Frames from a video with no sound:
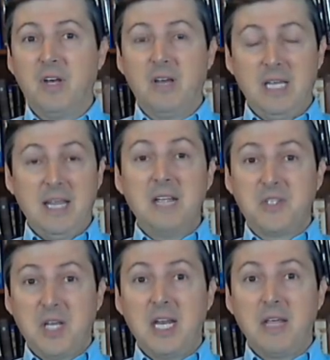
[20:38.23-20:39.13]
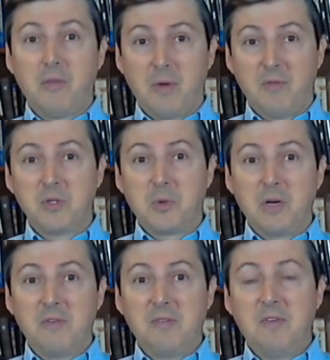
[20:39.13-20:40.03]
In that study, of those
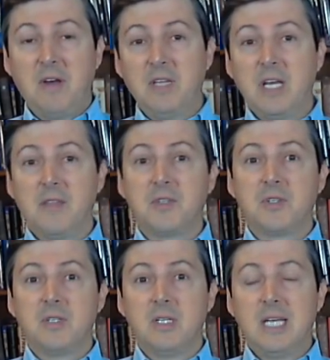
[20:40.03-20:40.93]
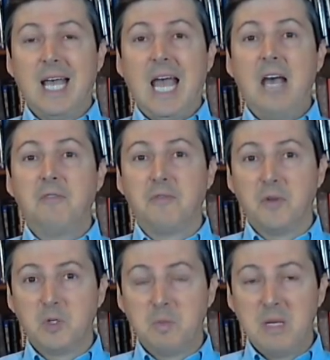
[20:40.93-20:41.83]
355 deaths, half of
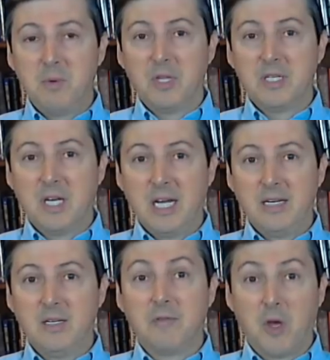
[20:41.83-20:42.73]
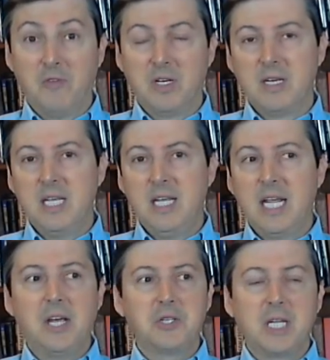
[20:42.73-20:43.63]
those people that died of COVID-19
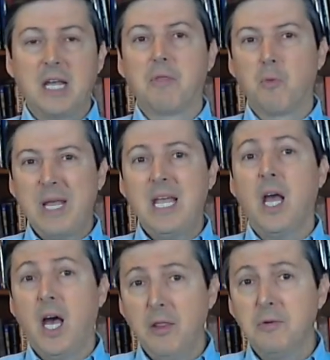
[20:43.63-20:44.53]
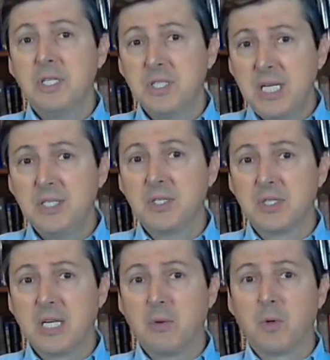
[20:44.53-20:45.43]
actually had 3 other diseases
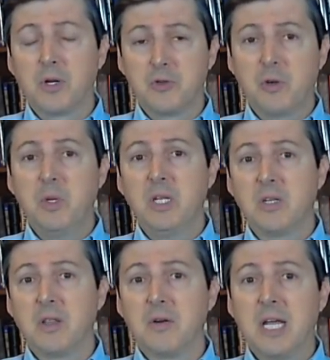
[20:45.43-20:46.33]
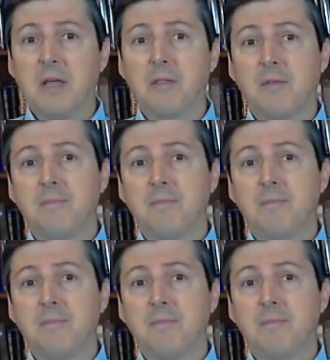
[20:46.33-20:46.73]
that were contributing to their death.